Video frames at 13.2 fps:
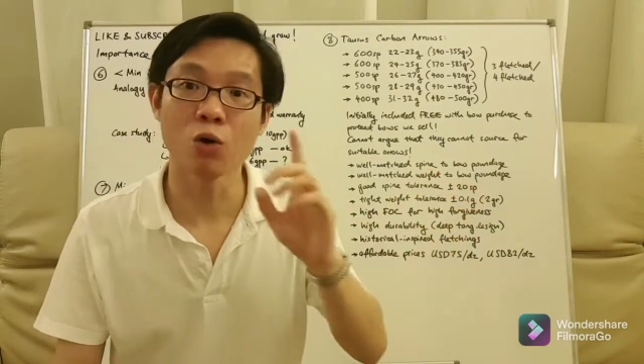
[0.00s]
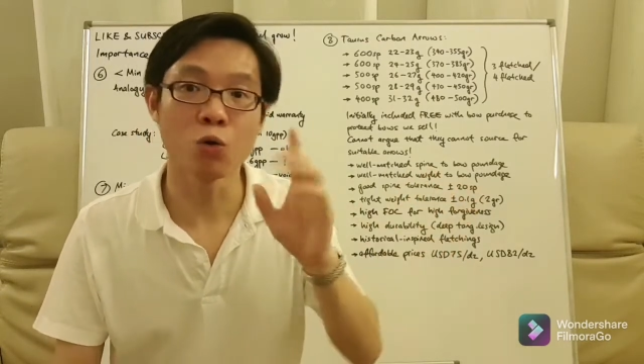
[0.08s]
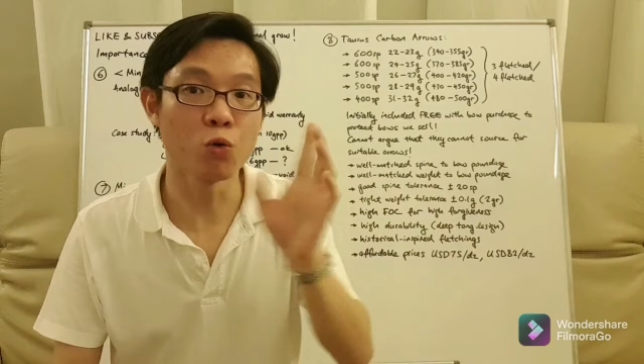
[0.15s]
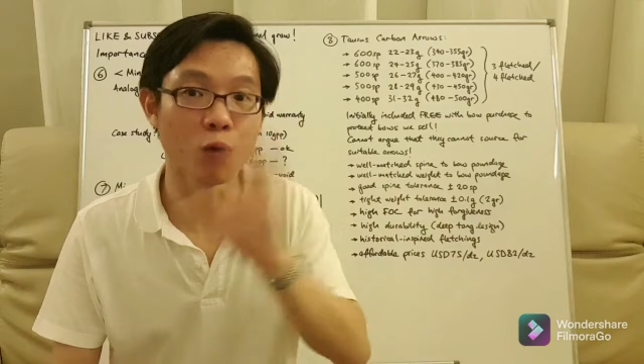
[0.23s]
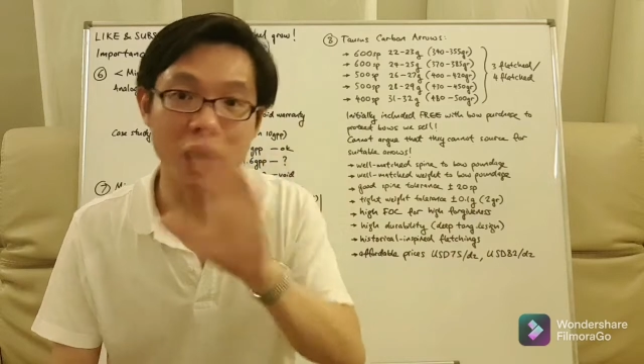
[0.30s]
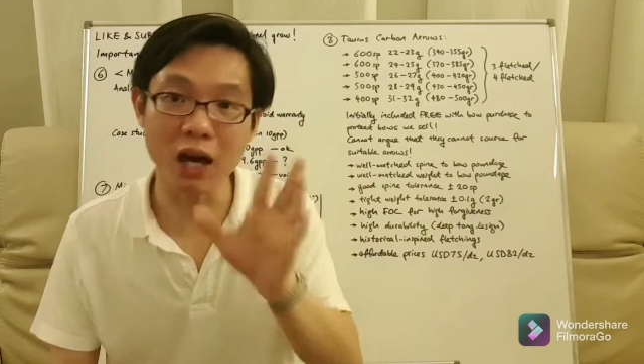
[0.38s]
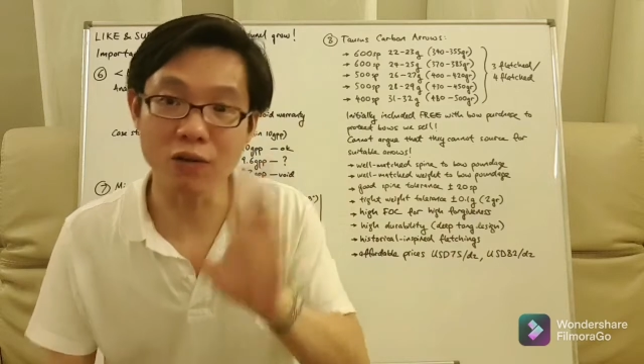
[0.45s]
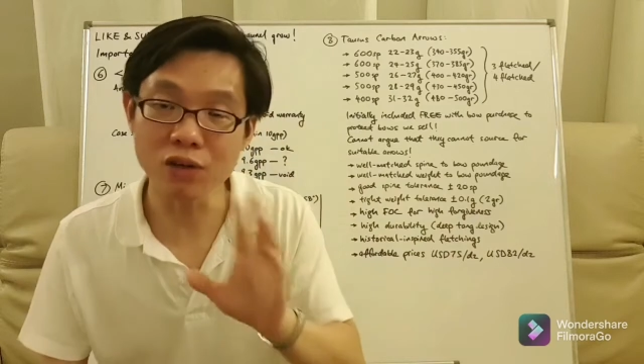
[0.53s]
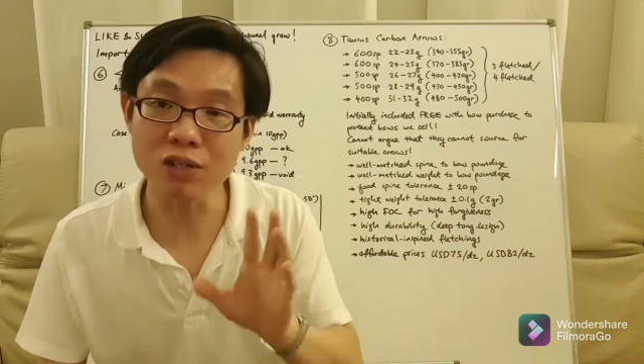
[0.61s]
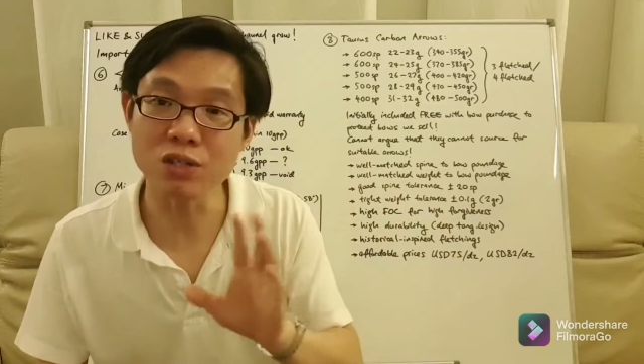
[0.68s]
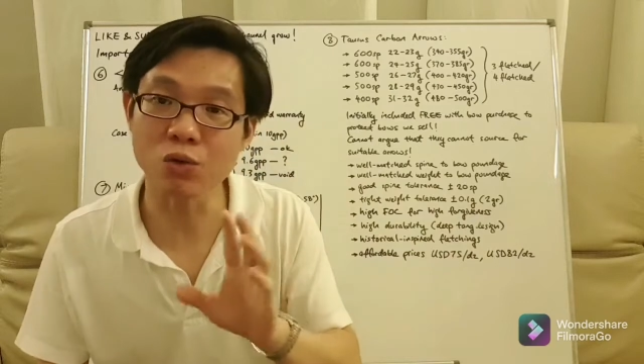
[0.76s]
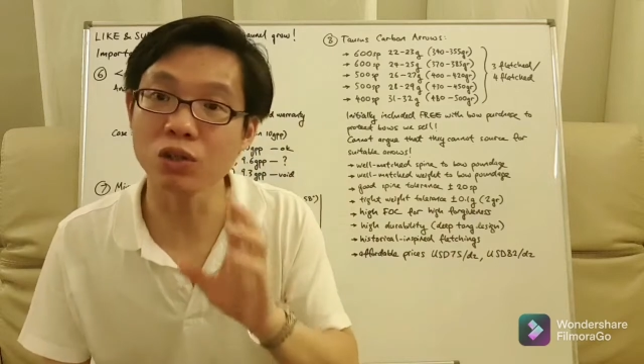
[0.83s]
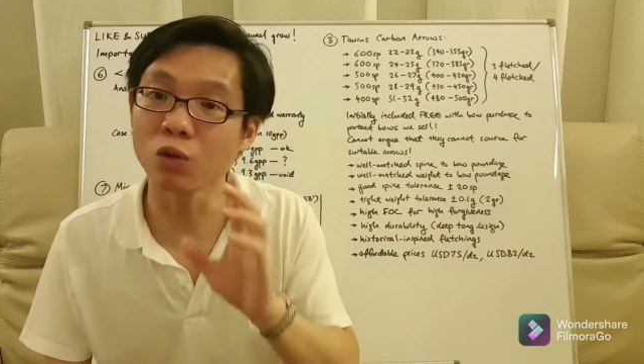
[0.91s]
Whoever
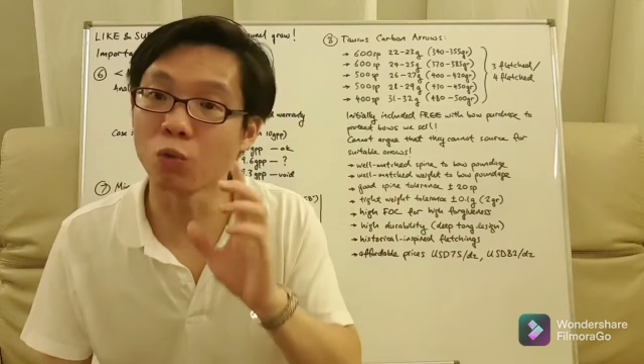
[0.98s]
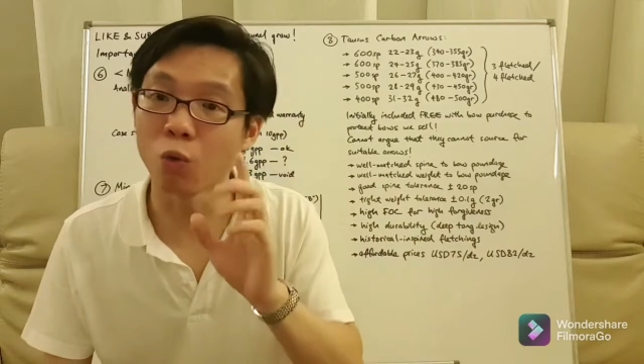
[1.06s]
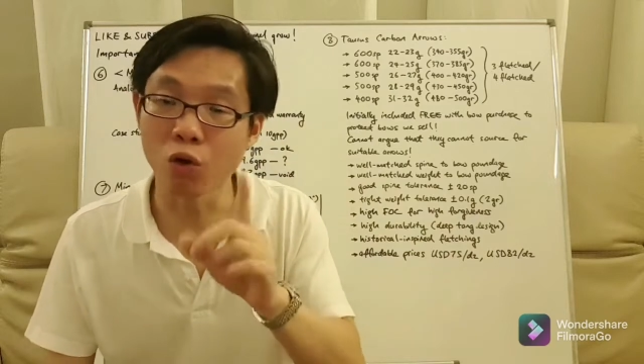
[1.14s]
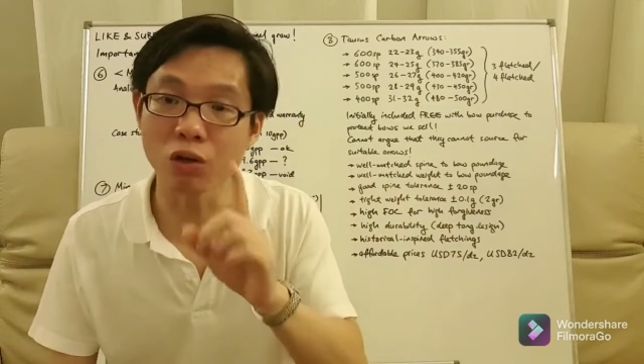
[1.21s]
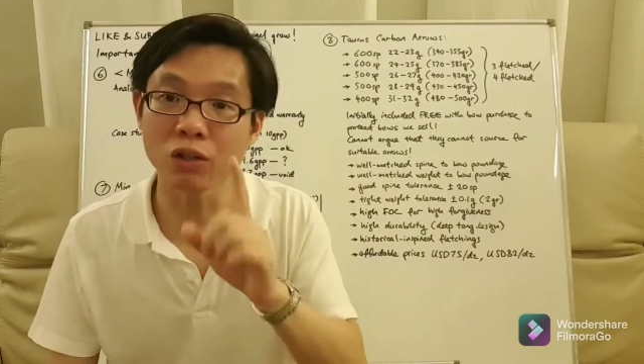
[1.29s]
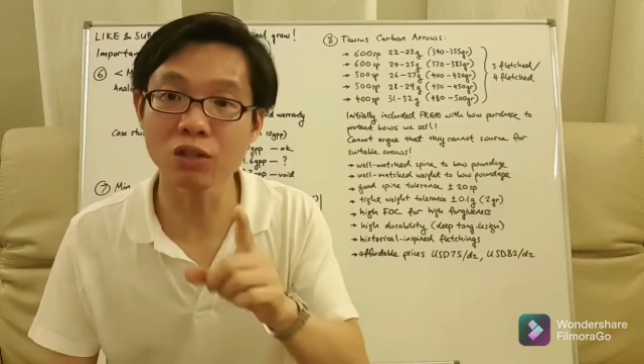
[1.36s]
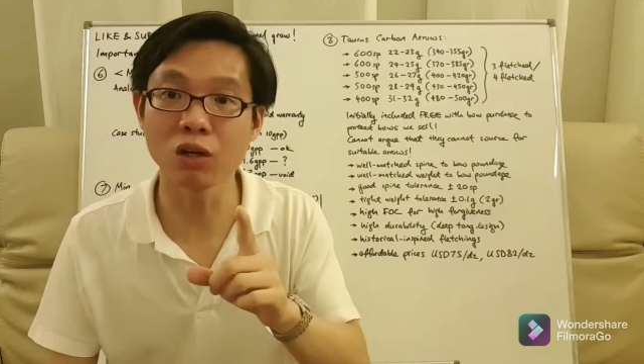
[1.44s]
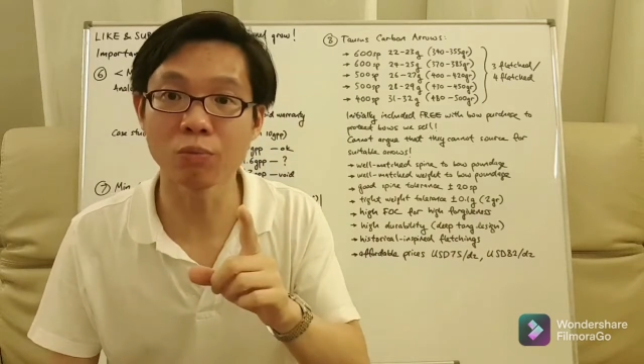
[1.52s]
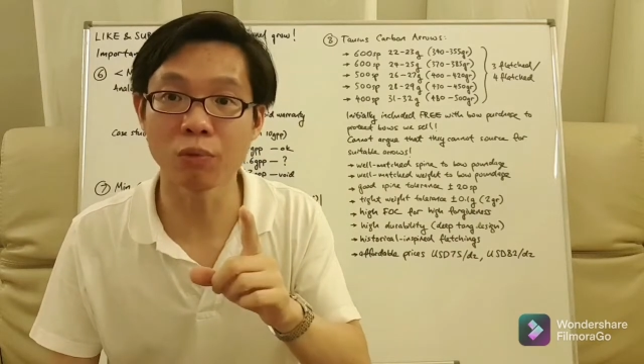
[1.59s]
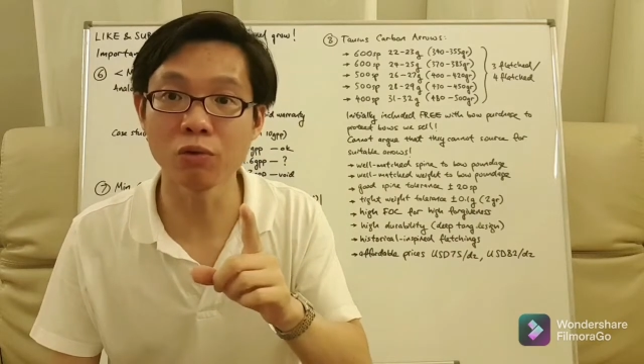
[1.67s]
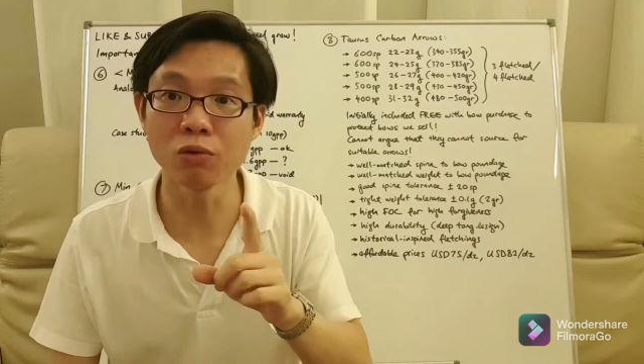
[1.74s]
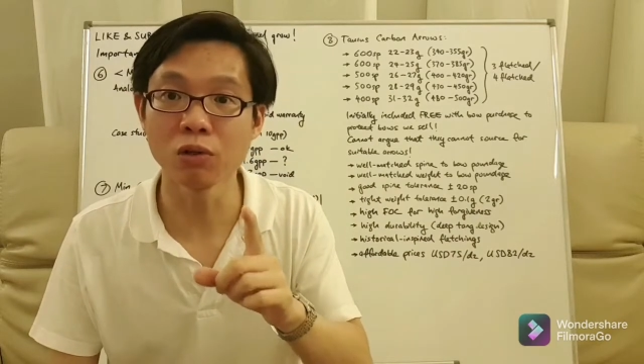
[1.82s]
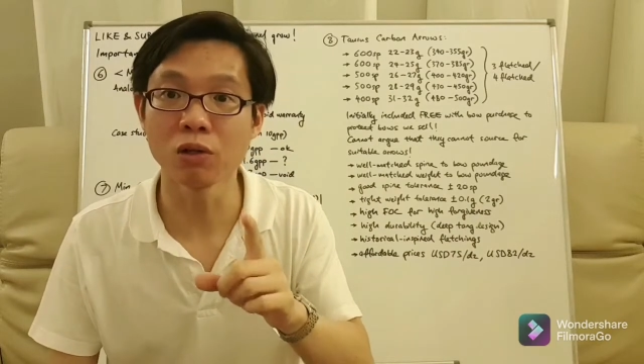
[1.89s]
is going to warranty your
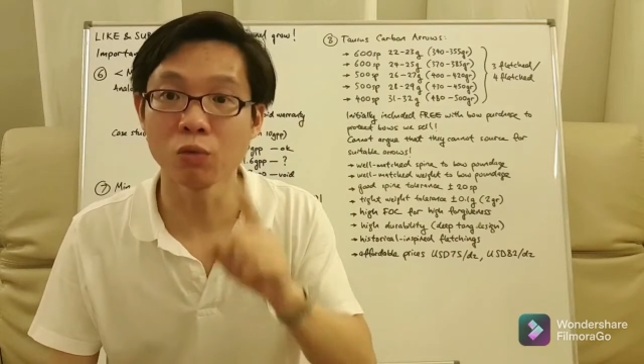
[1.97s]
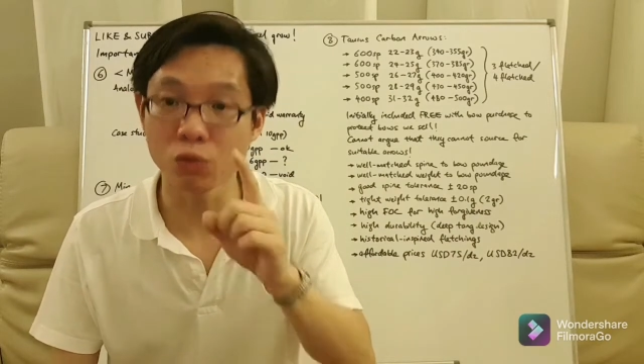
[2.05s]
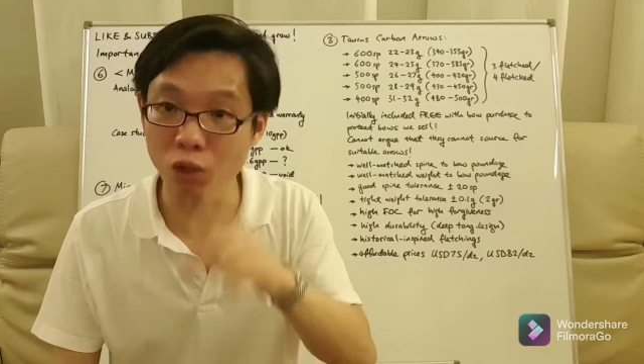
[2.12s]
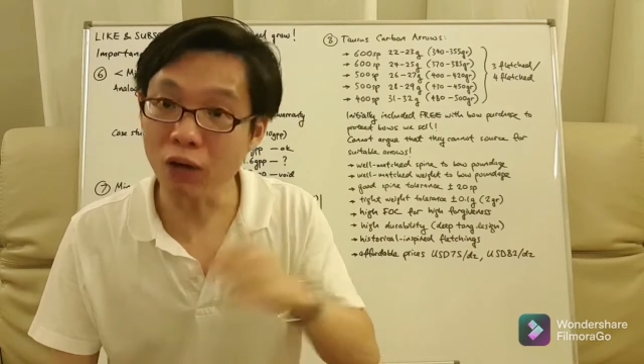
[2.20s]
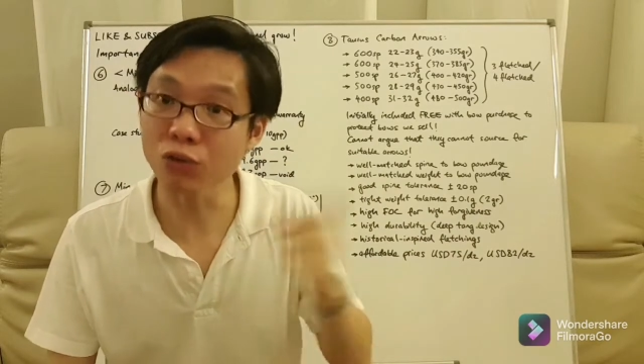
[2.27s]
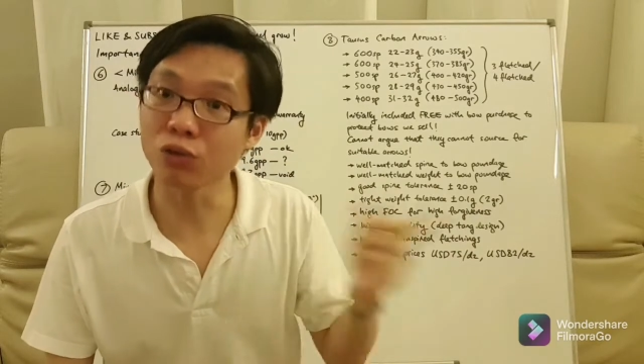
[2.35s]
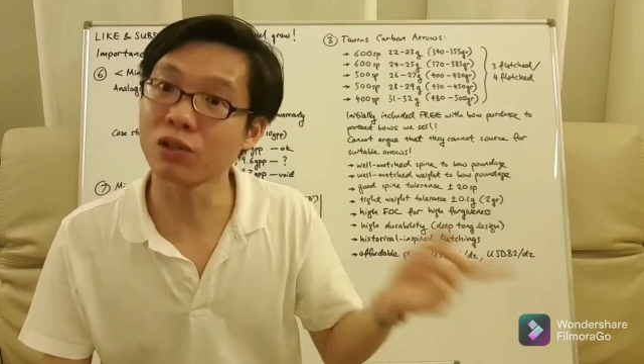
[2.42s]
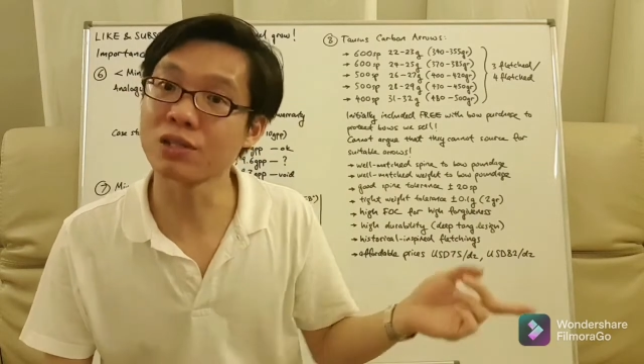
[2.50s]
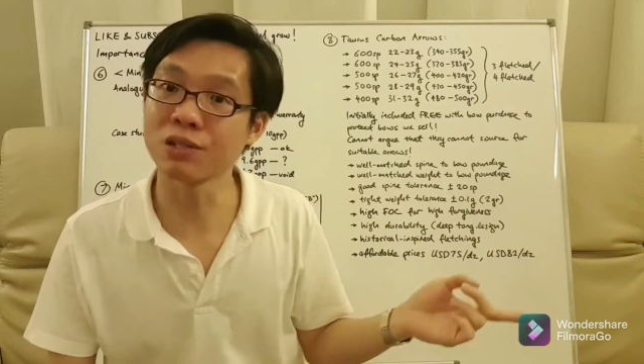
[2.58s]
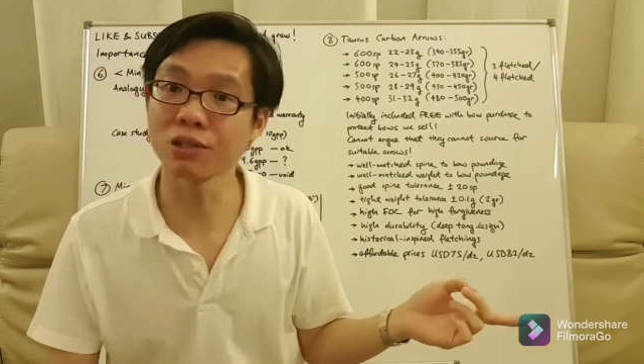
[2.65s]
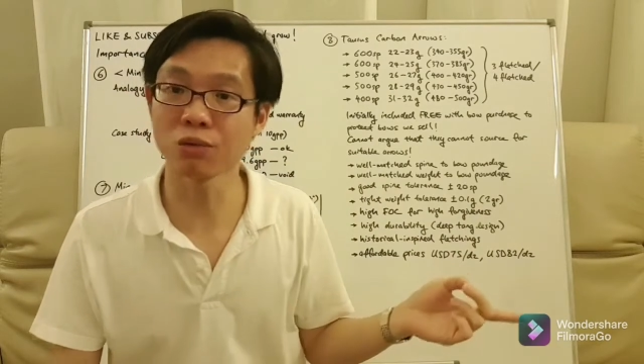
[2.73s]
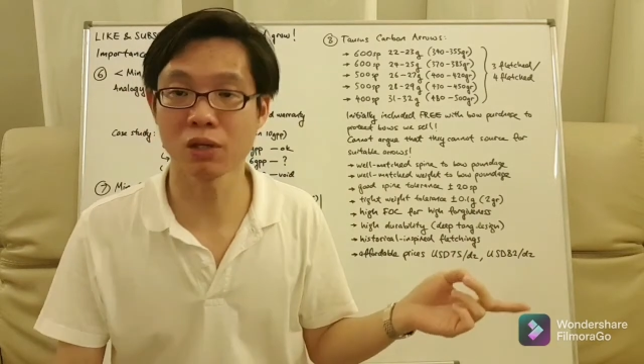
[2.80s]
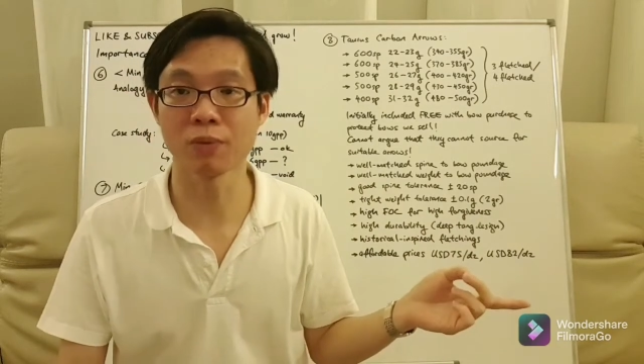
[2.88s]
bow, you have to
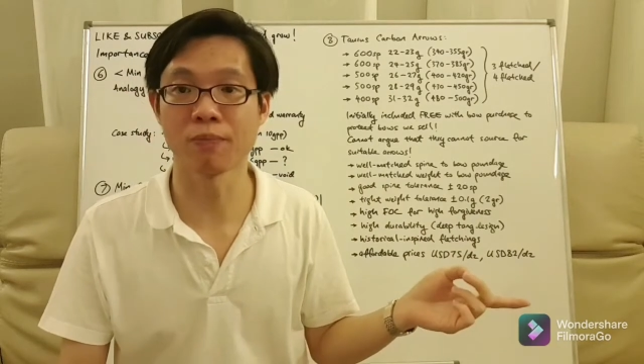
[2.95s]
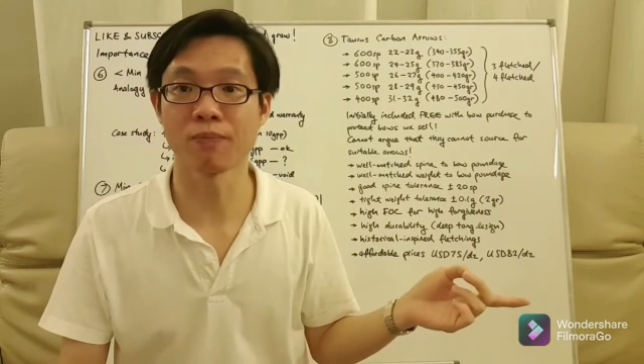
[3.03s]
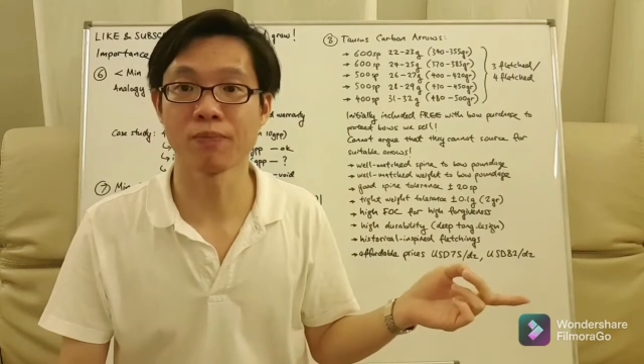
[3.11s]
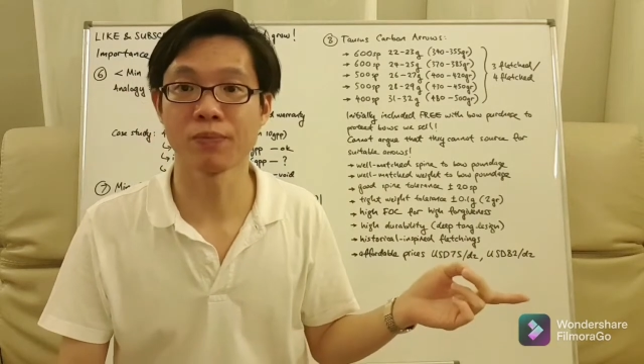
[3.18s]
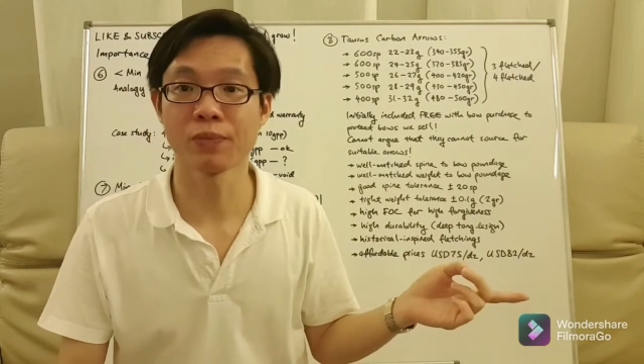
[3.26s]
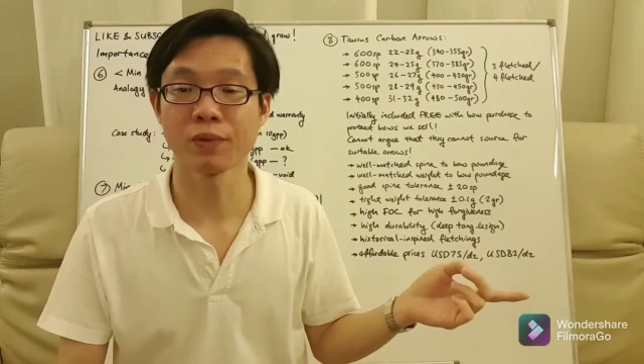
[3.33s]
listen to him,